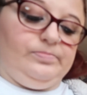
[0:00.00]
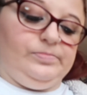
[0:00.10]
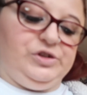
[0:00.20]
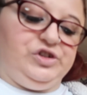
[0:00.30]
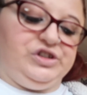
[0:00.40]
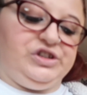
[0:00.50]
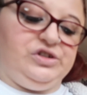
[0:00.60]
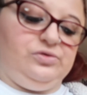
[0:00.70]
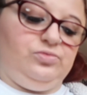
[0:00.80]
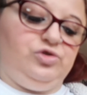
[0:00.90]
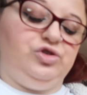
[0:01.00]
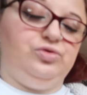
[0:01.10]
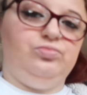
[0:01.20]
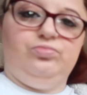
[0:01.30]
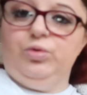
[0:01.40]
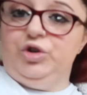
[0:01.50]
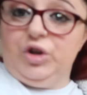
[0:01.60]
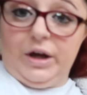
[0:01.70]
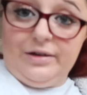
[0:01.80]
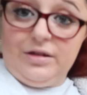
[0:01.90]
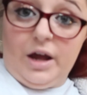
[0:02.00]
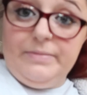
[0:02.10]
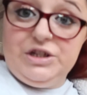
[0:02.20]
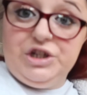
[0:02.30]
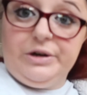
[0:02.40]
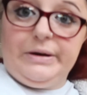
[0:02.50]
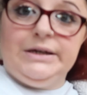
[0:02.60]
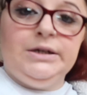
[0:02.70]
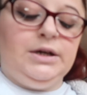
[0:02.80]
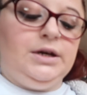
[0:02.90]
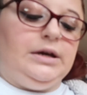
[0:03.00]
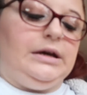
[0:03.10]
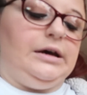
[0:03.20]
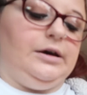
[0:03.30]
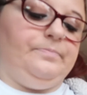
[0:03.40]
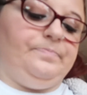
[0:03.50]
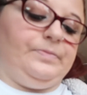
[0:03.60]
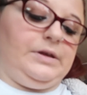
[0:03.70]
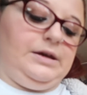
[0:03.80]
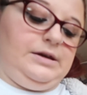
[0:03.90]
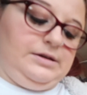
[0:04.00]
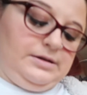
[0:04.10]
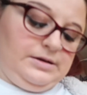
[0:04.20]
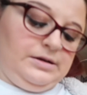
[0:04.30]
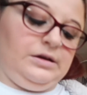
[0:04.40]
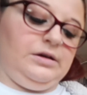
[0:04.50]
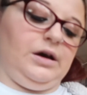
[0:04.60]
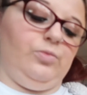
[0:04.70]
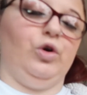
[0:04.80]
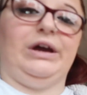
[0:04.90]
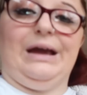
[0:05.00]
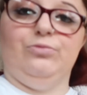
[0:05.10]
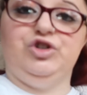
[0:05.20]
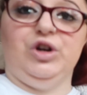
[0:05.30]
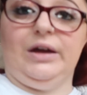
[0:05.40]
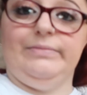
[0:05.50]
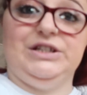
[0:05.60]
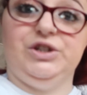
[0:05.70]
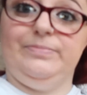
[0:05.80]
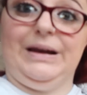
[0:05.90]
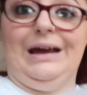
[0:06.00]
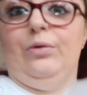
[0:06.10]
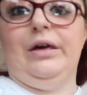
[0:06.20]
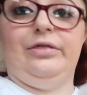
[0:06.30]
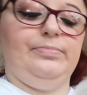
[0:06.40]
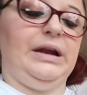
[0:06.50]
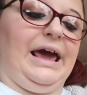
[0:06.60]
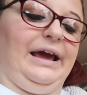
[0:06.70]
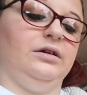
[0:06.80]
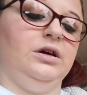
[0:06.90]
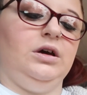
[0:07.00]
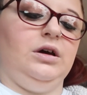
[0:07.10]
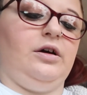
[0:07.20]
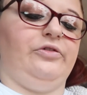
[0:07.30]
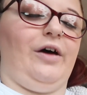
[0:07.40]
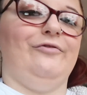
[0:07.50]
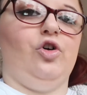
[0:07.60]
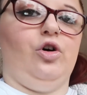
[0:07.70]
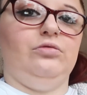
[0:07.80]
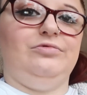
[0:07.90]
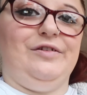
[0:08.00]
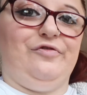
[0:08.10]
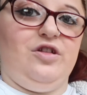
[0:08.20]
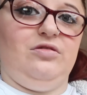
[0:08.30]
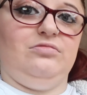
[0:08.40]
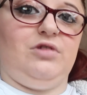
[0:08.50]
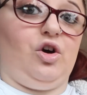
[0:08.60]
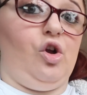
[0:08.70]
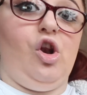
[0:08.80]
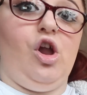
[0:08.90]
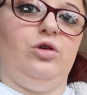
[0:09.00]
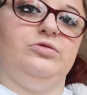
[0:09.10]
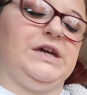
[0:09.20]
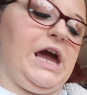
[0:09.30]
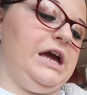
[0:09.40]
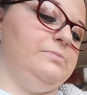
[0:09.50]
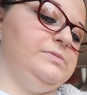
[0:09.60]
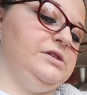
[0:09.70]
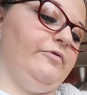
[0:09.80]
It's just, would you like me to do it, and what game would you like me to play, because I've got loads of games.